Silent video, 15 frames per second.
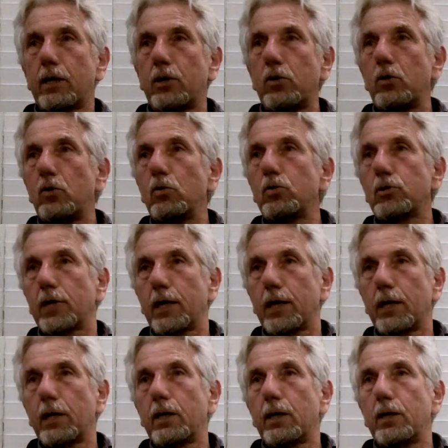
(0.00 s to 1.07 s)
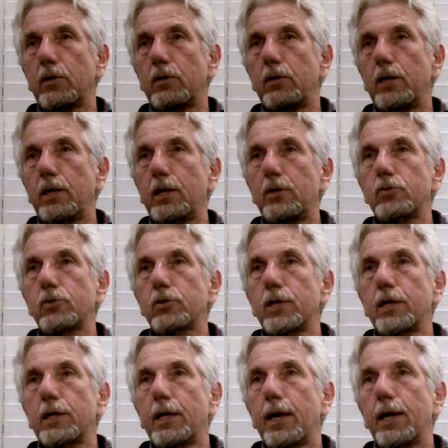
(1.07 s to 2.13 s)
using these
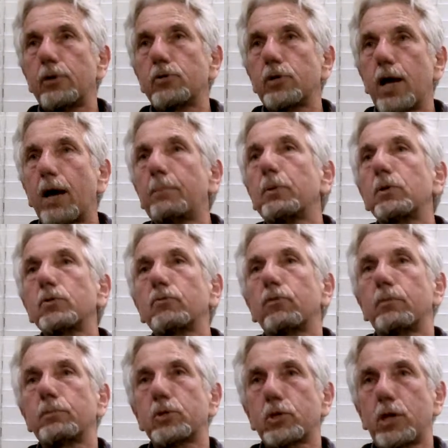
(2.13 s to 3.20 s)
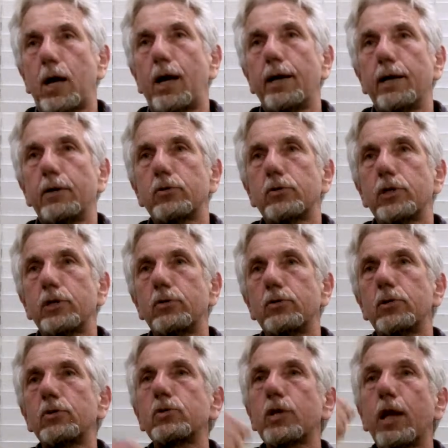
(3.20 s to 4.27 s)
examples from science is
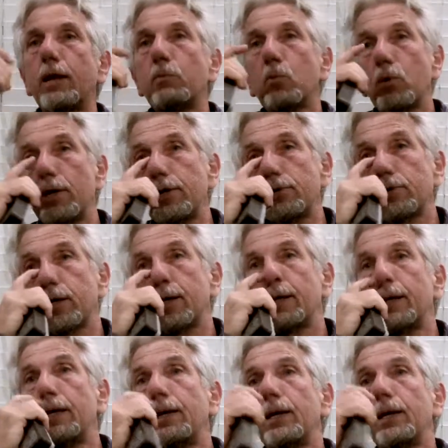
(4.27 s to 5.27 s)
the same reason